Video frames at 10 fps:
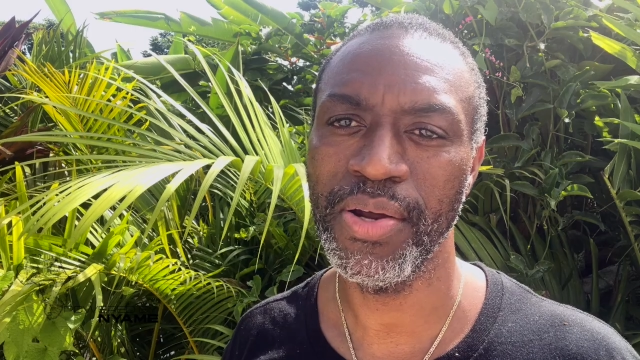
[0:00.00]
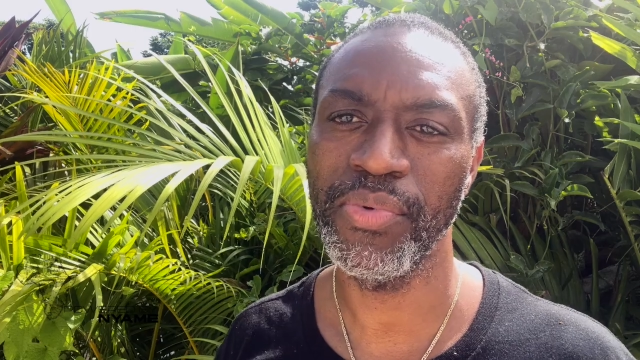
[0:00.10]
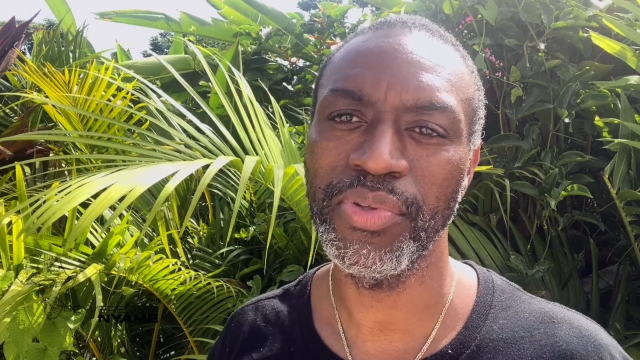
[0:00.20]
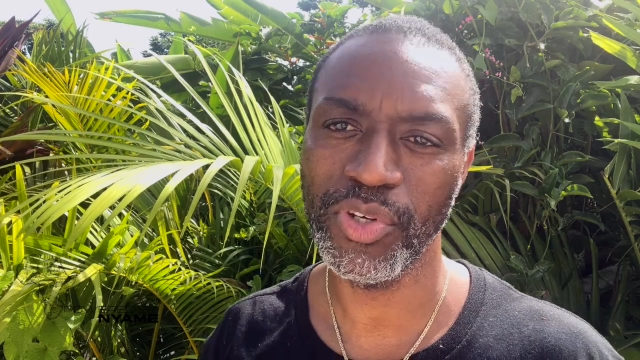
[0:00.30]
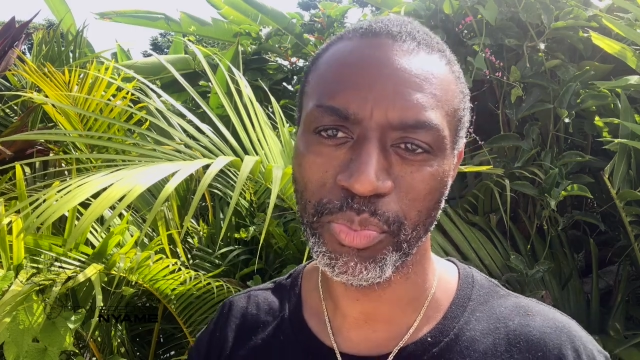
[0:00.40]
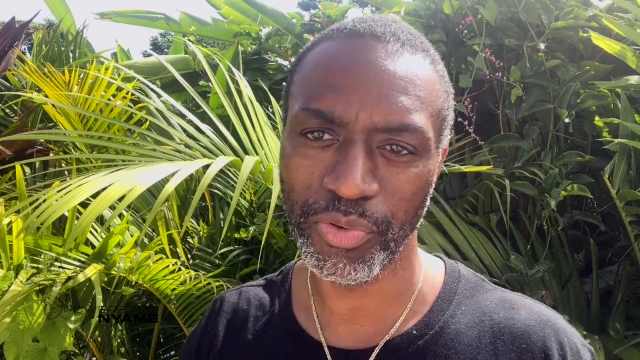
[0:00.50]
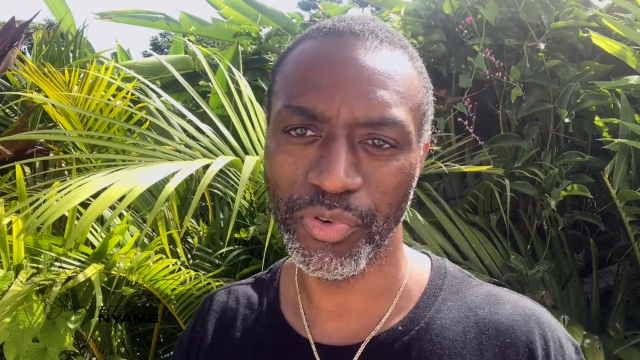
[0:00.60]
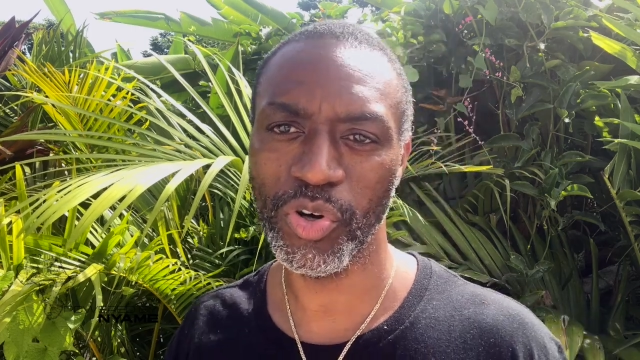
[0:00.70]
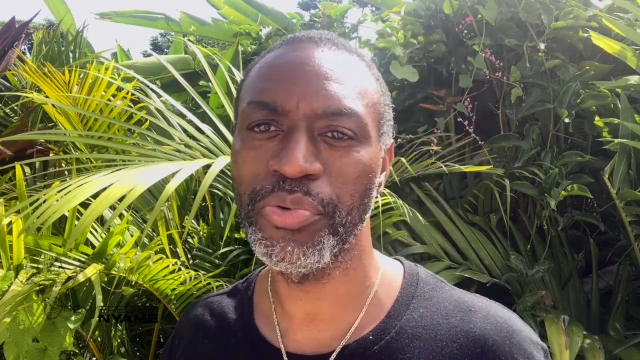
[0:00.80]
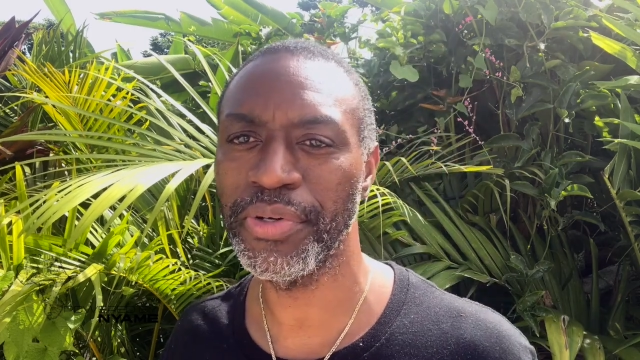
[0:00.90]
Within your
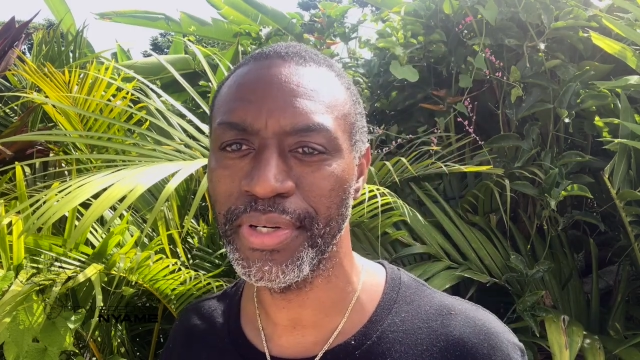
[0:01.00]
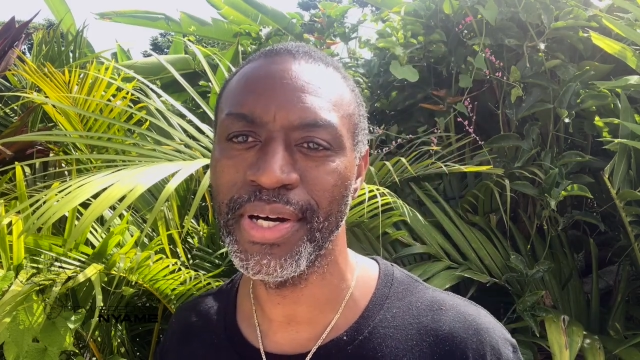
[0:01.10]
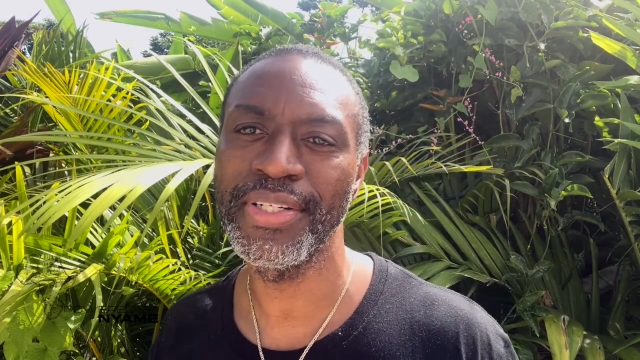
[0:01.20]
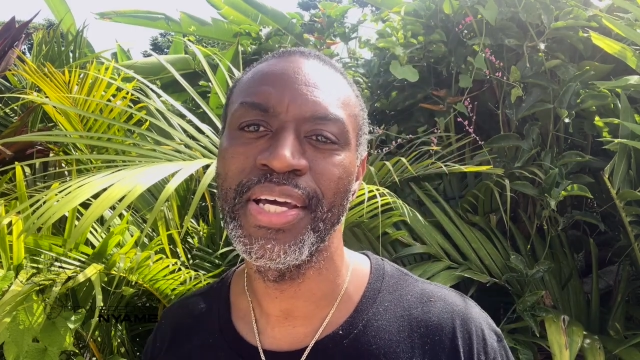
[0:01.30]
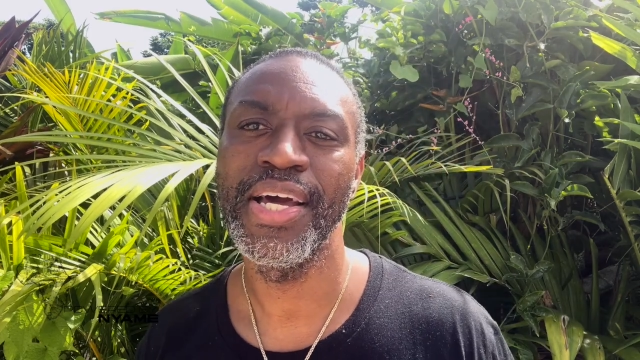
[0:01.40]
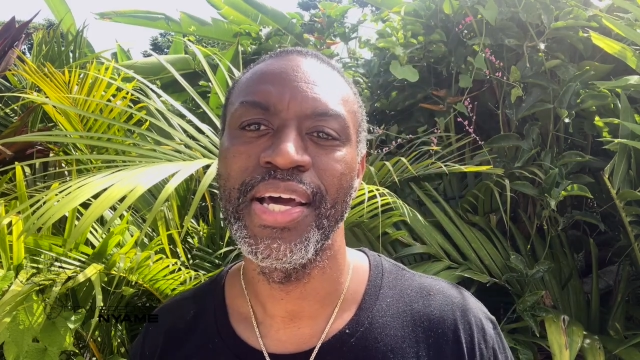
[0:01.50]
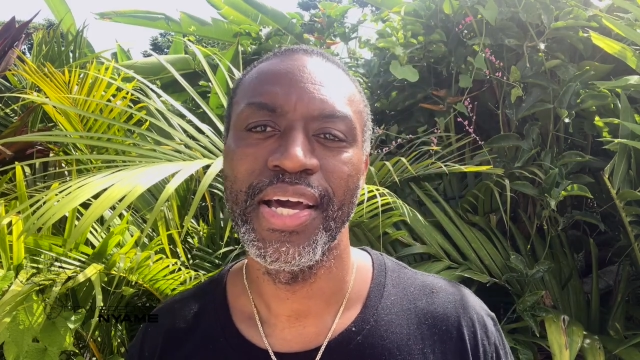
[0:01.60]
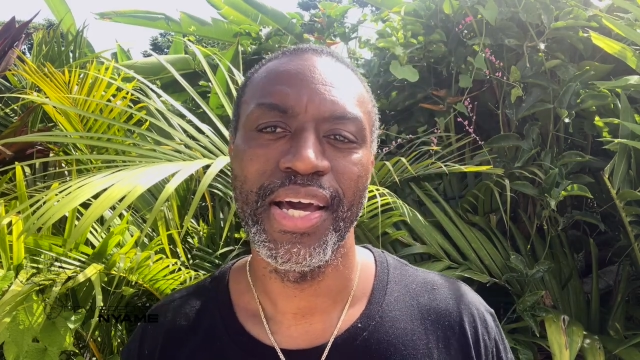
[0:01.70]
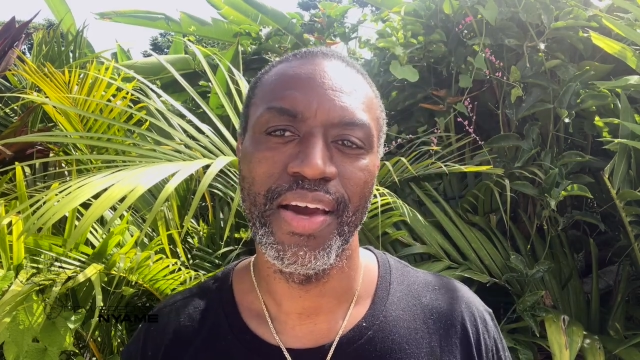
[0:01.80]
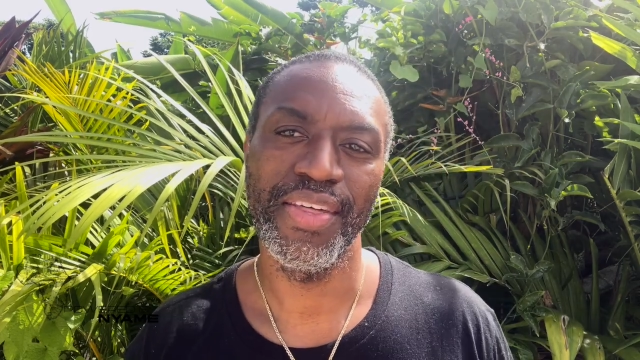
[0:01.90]
proverbial gun,
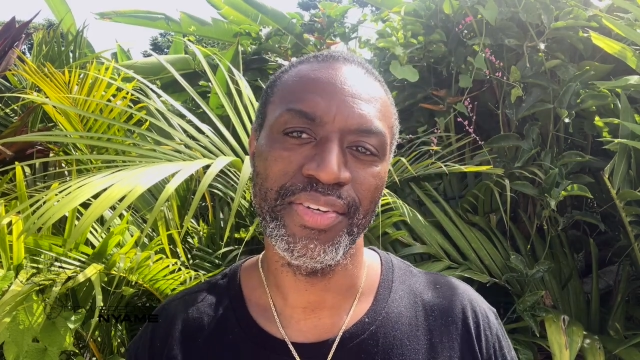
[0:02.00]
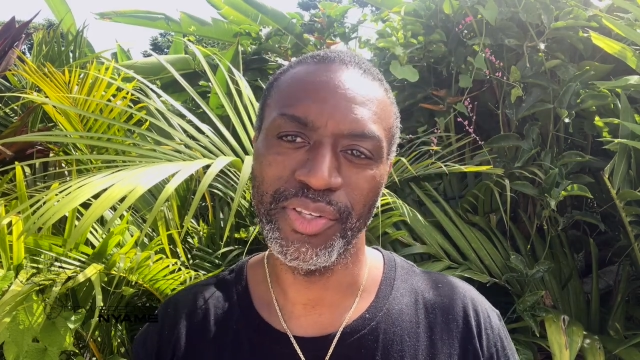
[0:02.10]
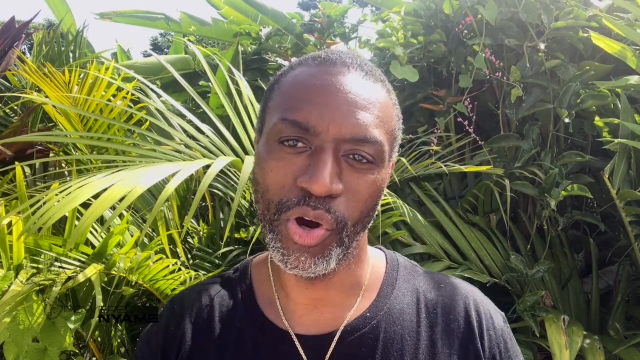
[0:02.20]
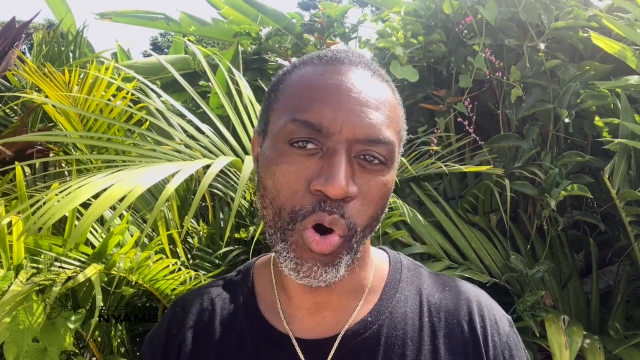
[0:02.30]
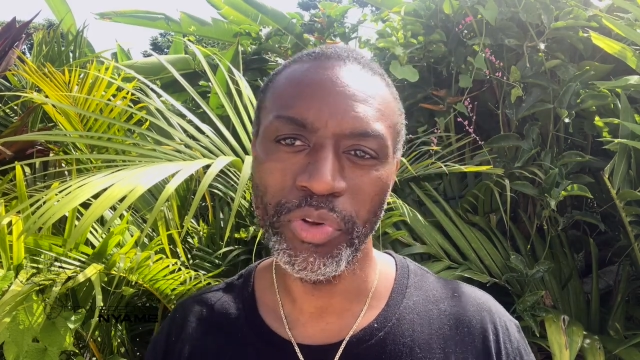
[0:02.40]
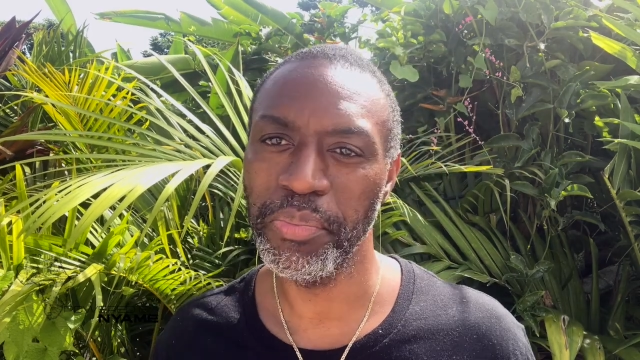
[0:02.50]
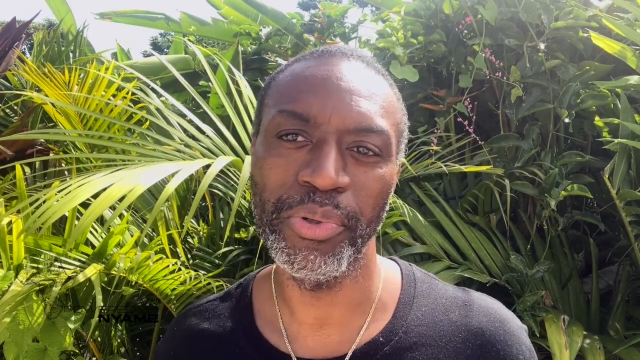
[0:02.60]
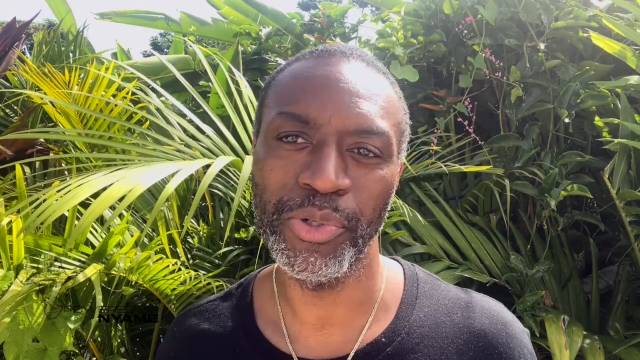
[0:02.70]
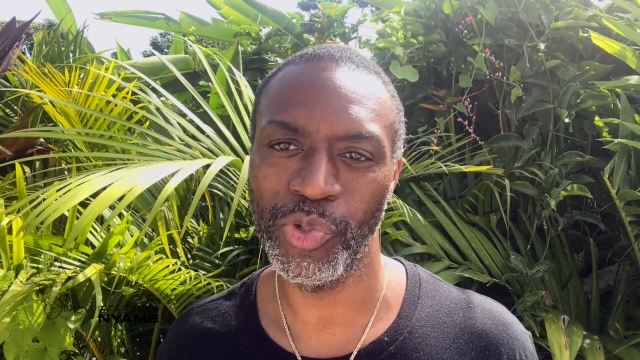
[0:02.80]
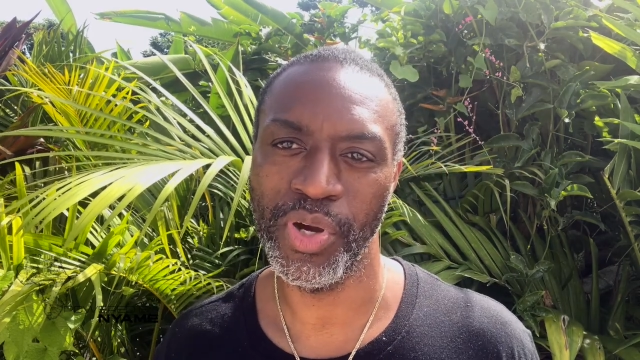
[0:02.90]
if that's the only
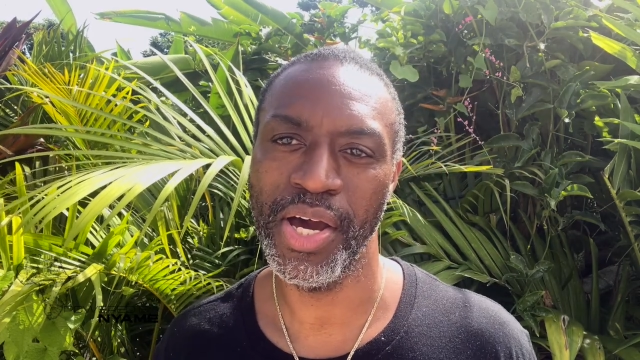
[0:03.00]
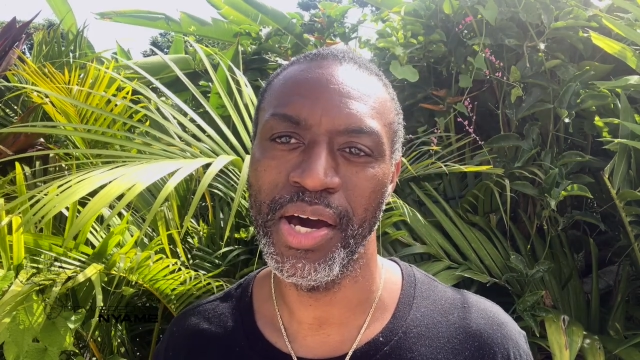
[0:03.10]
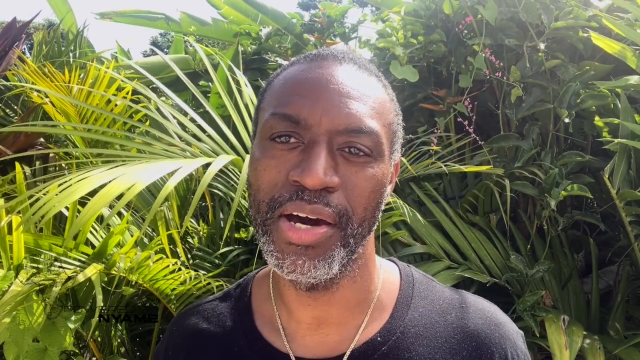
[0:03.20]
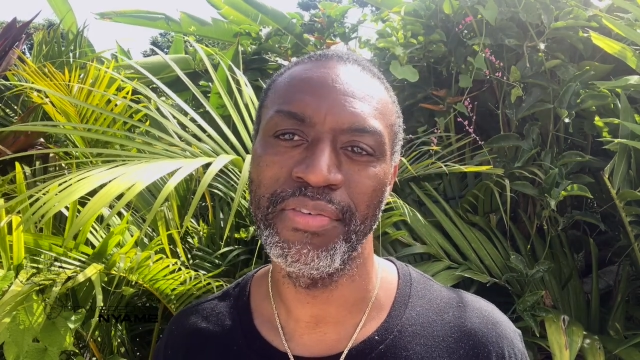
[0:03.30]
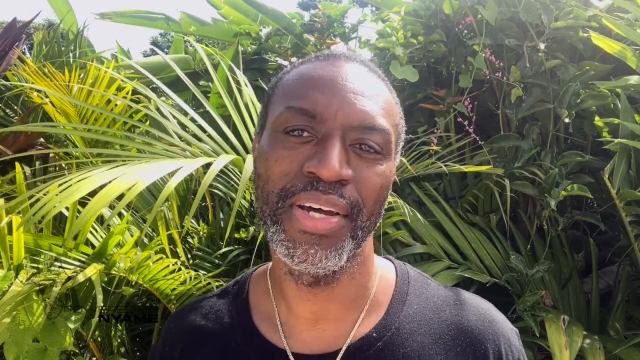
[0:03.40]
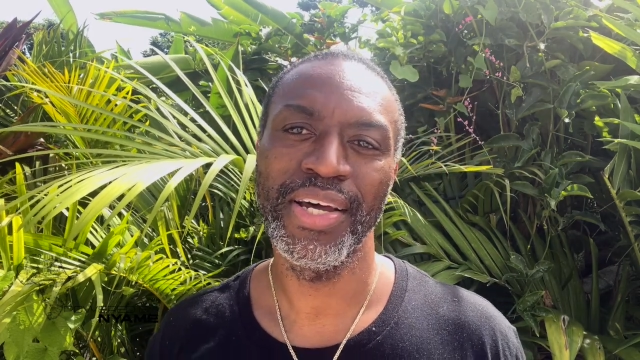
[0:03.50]
bullet you have,